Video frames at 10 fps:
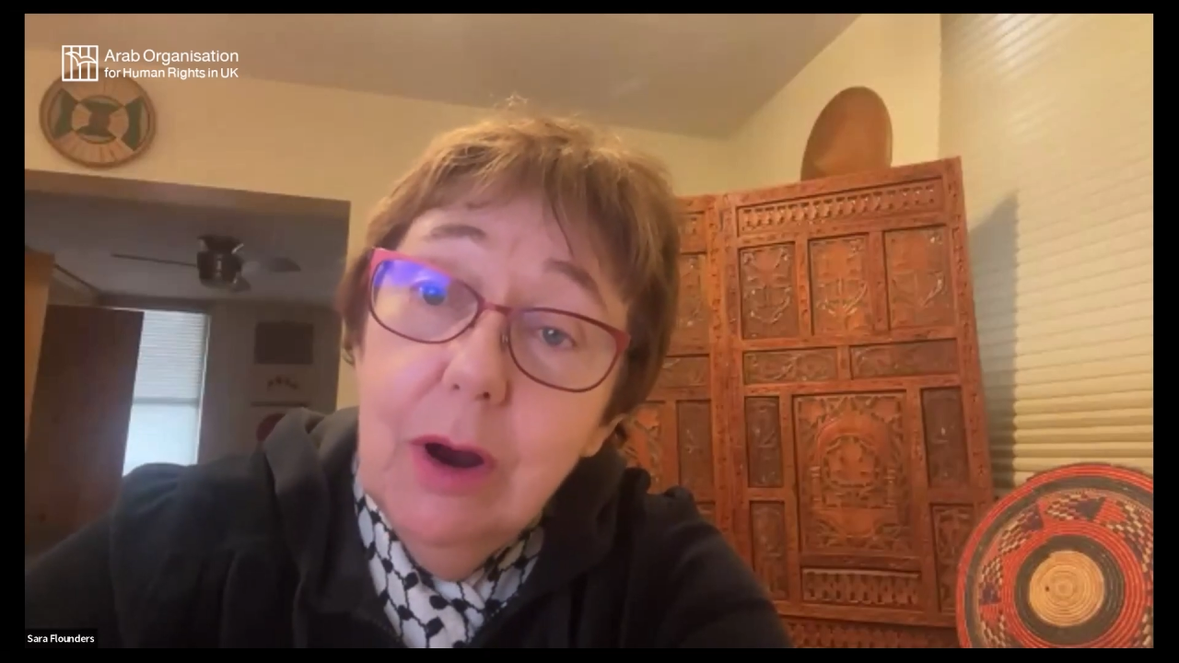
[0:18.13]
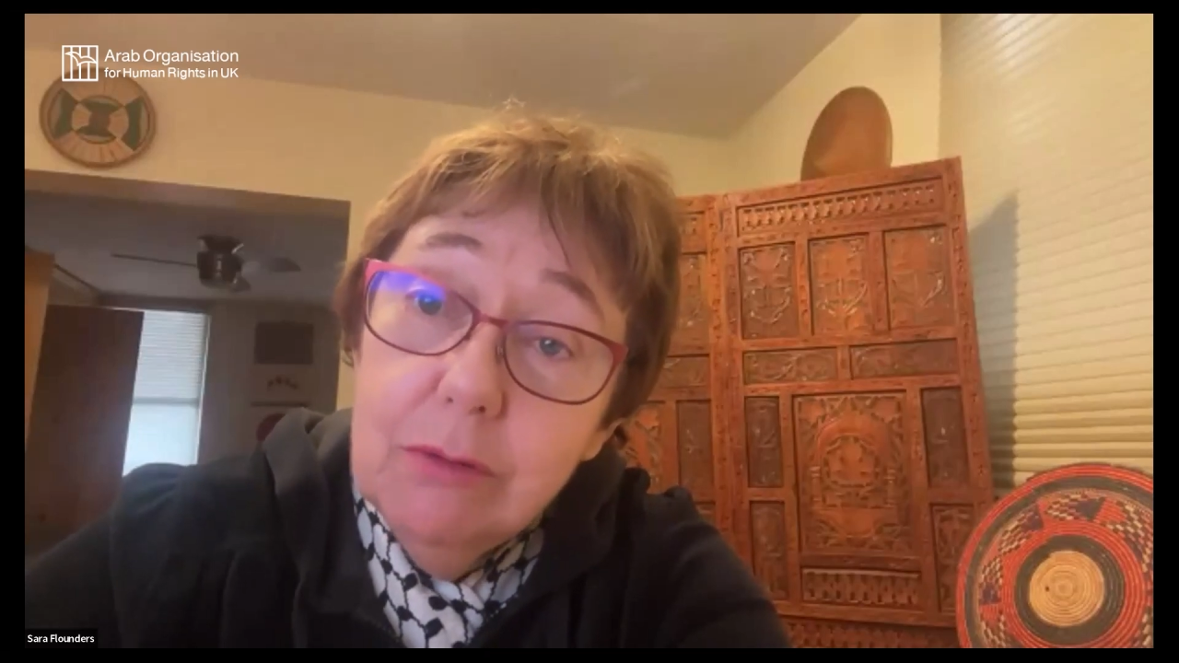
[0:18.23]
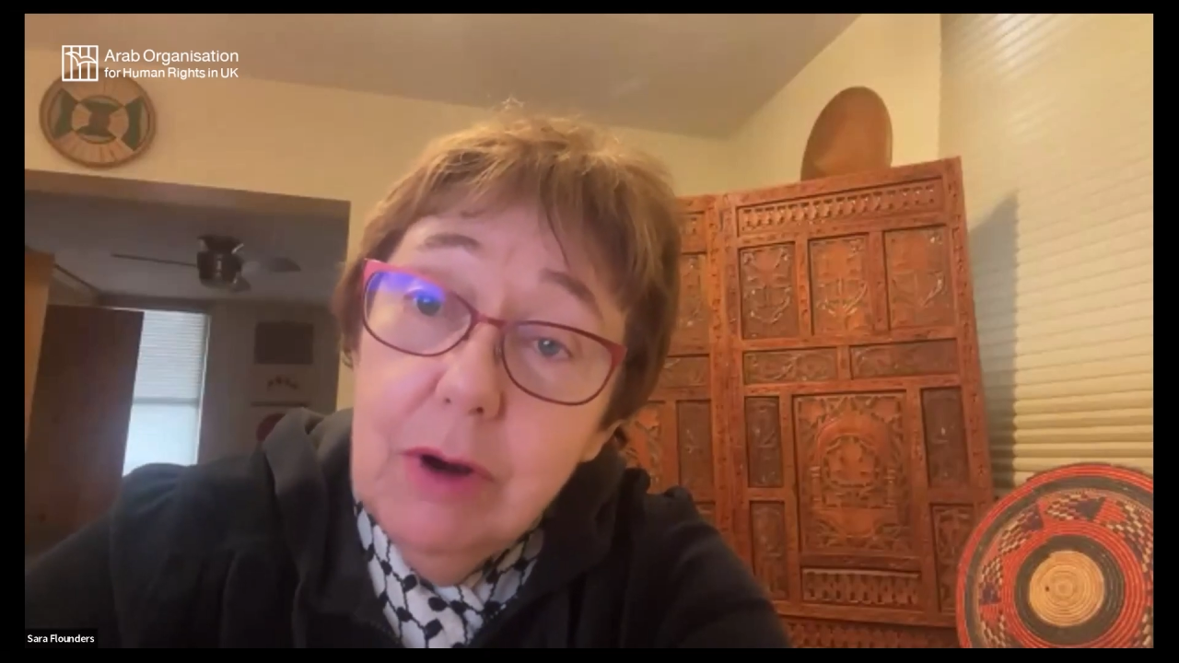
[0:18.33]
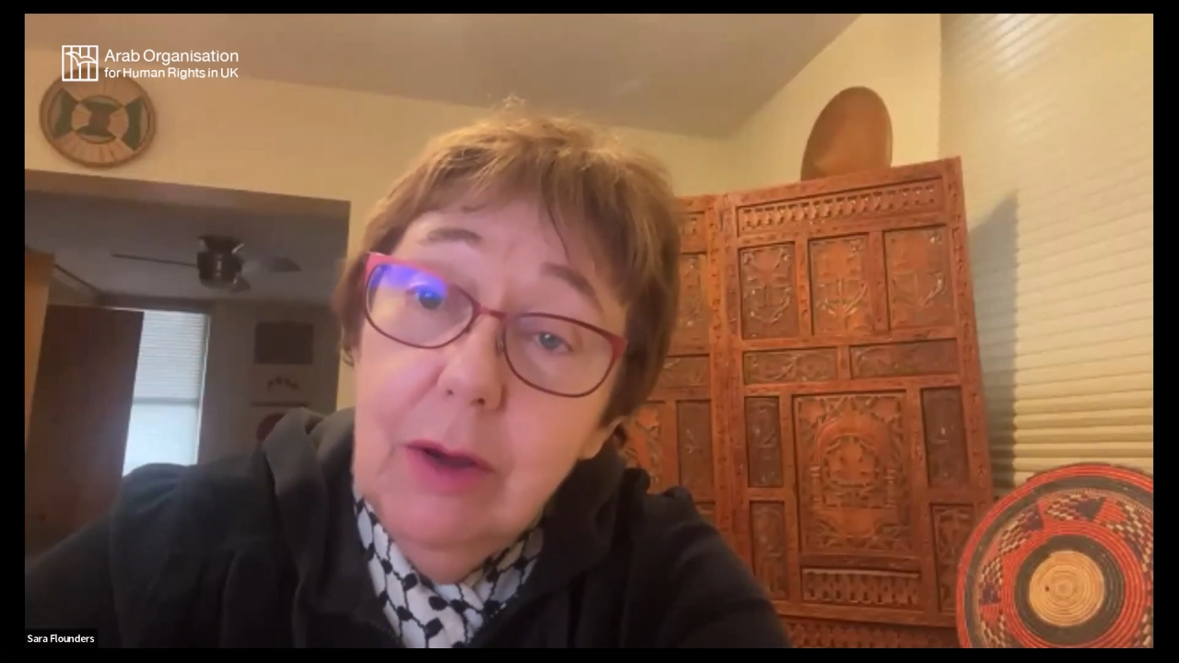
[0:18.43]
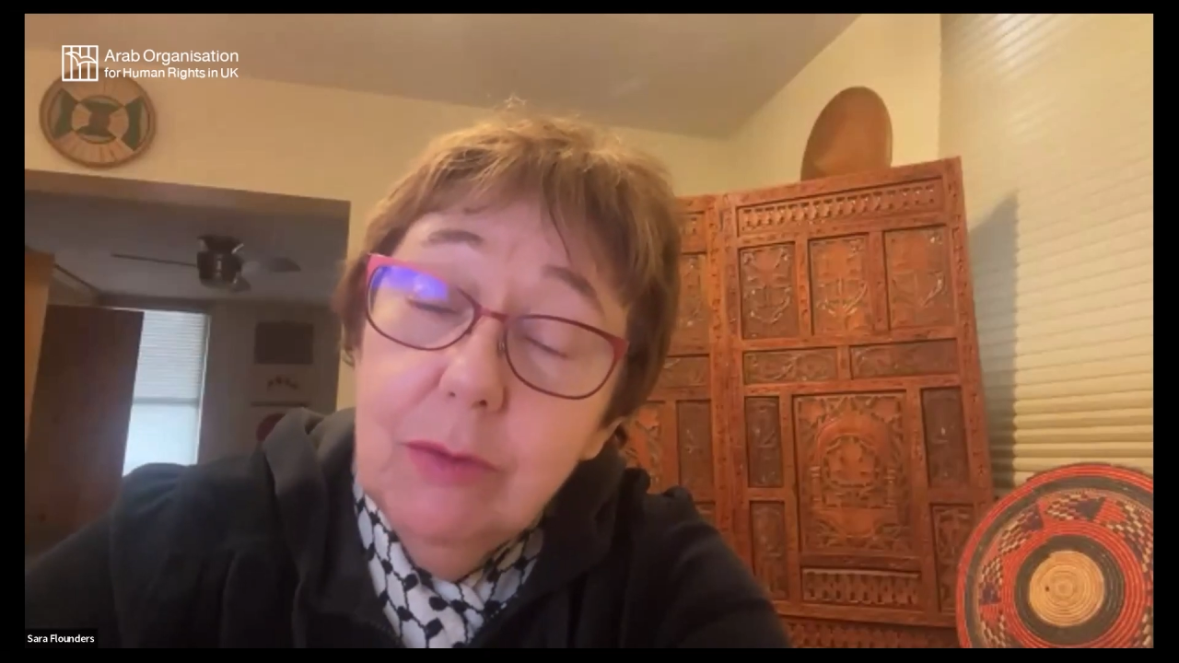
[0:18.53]

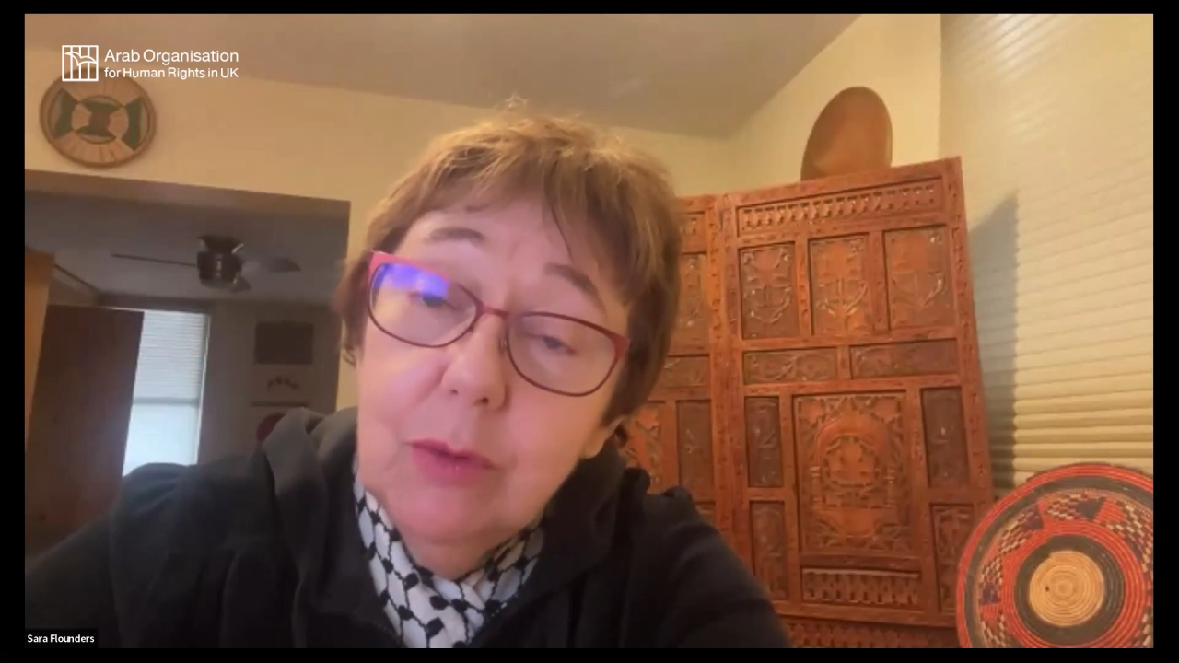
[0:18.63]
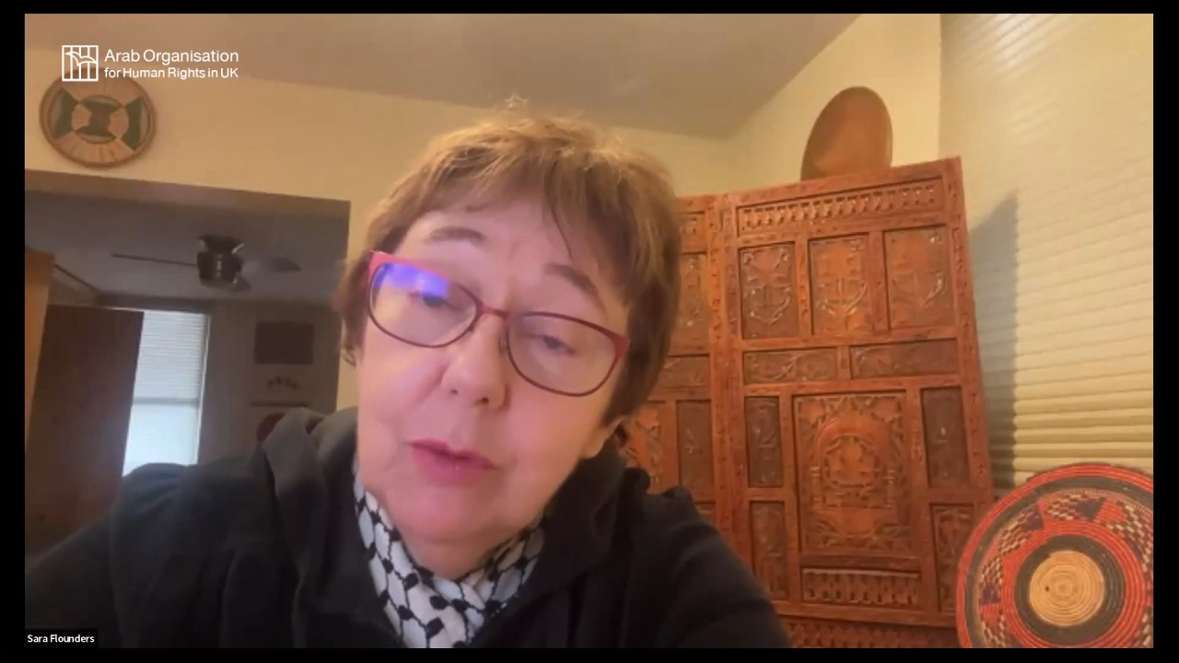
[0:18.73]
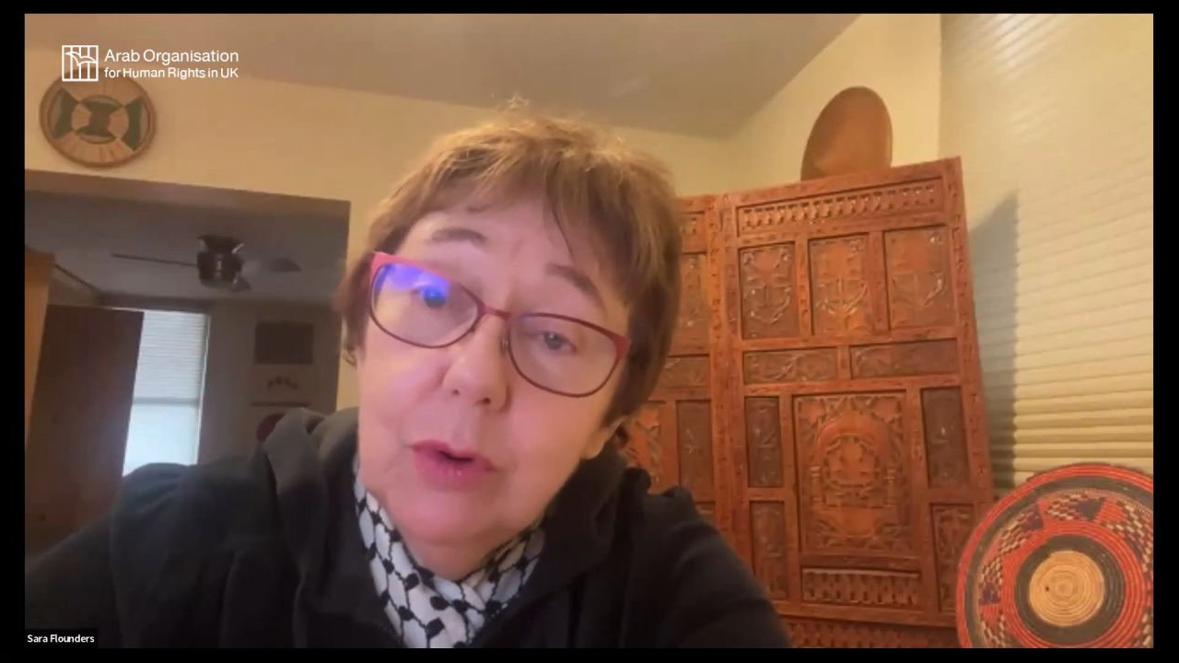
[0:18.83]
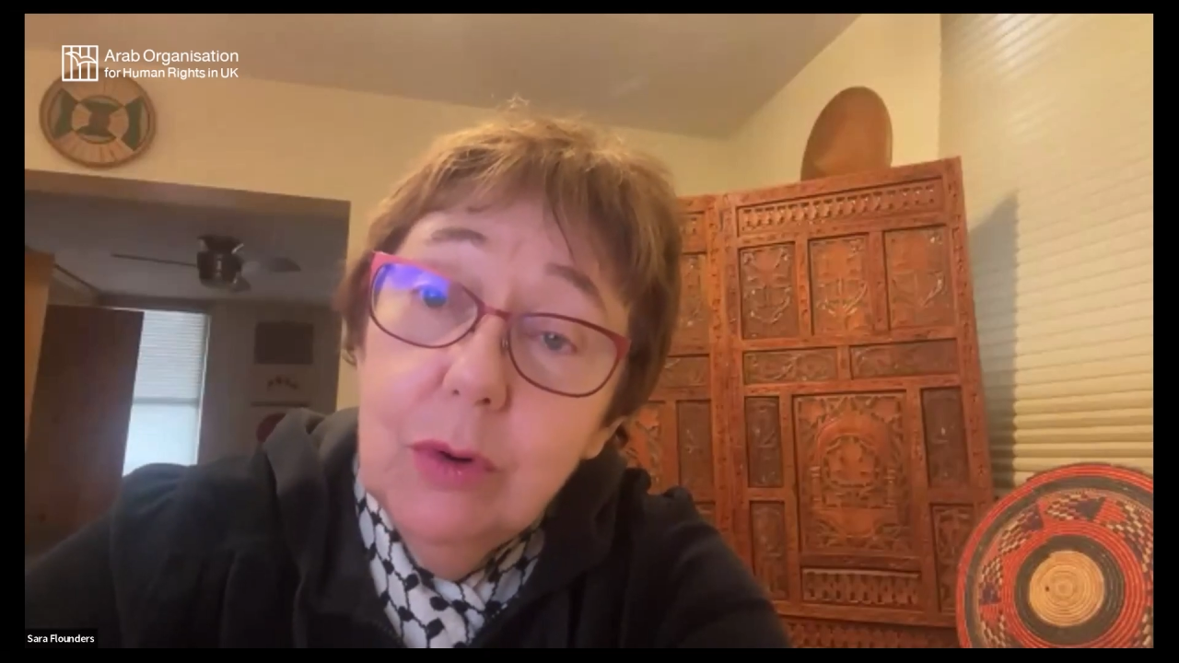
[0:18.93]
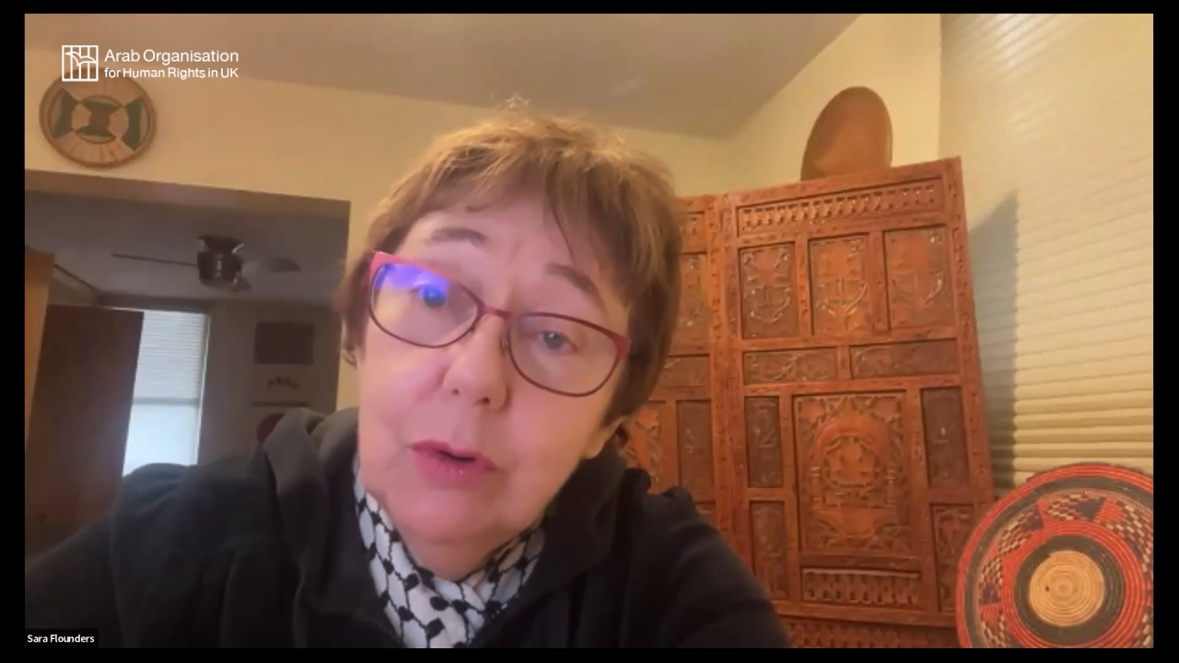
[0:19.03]
around the
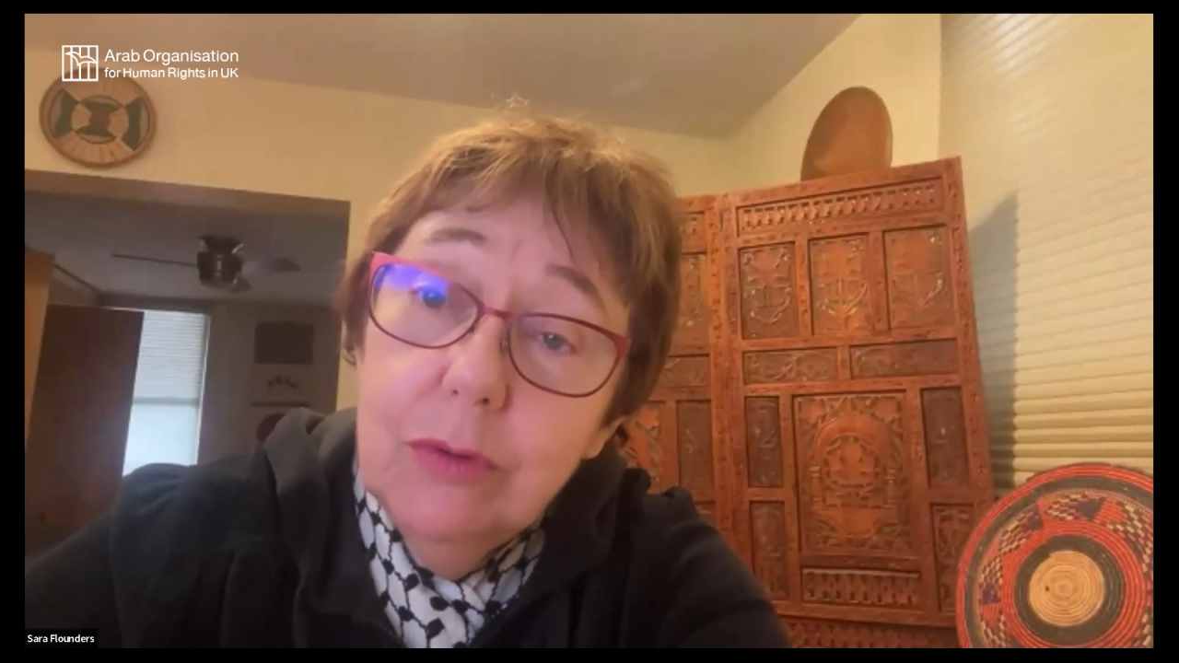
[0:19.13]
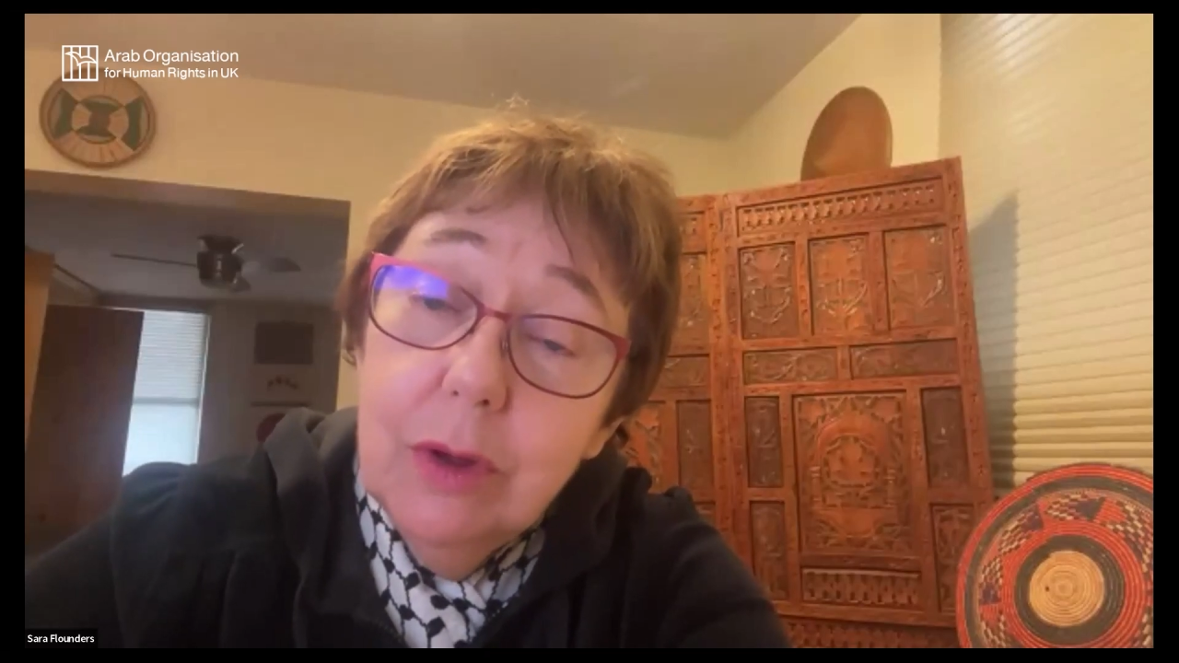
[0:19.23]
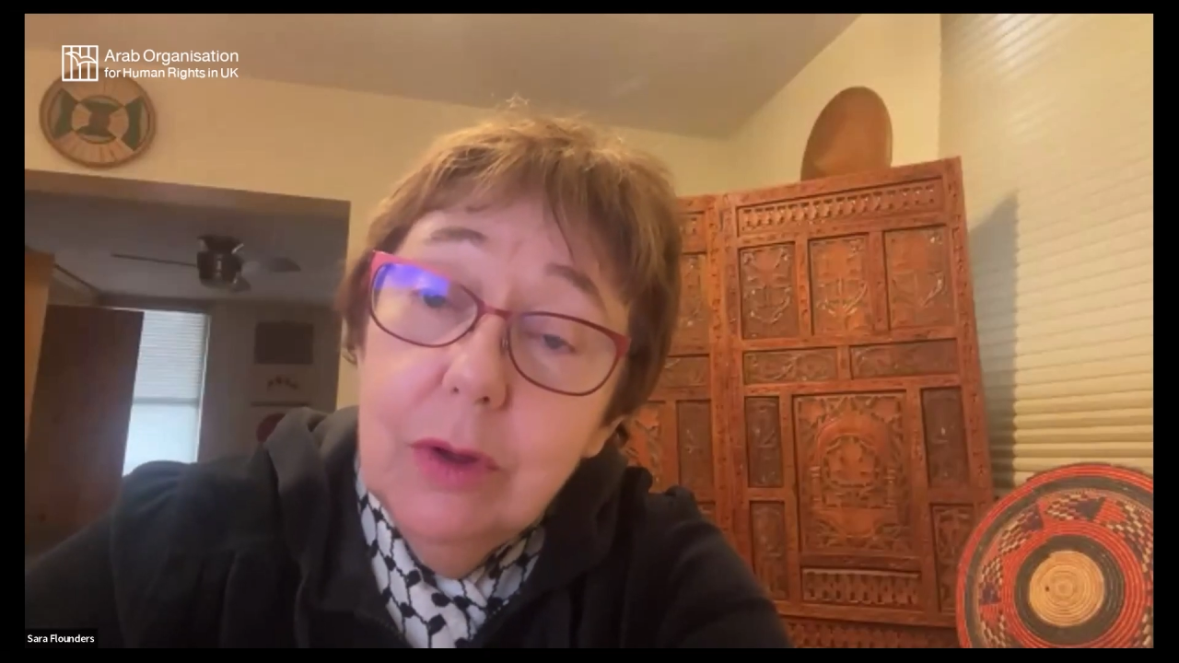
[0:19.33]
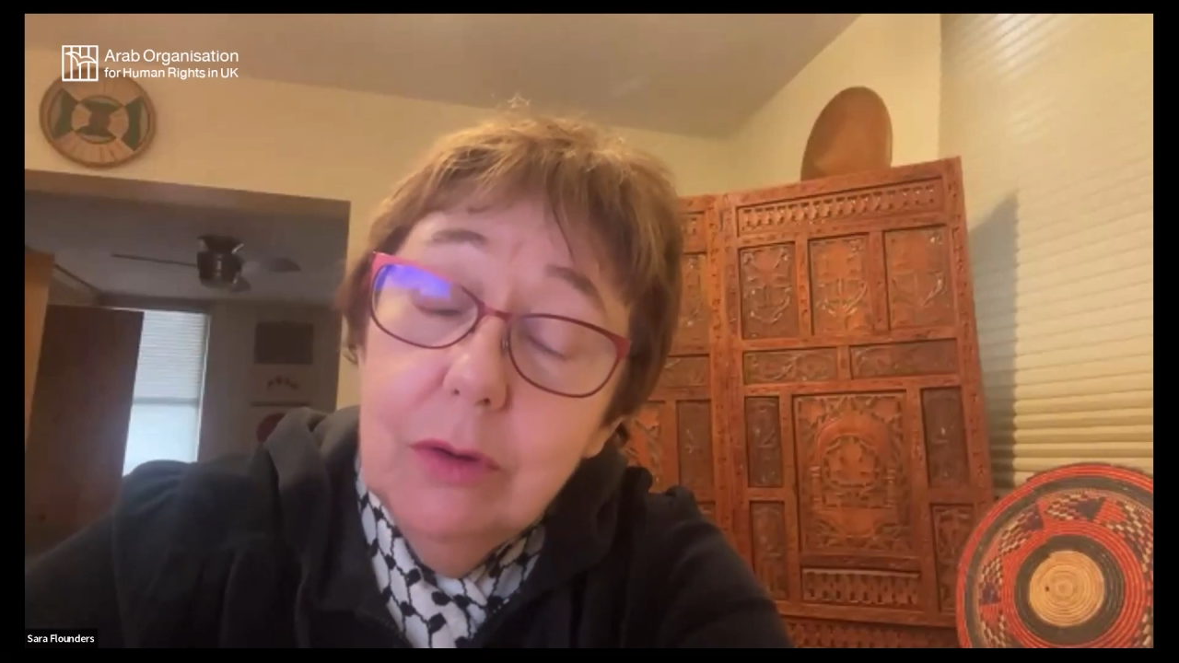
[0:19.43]
world.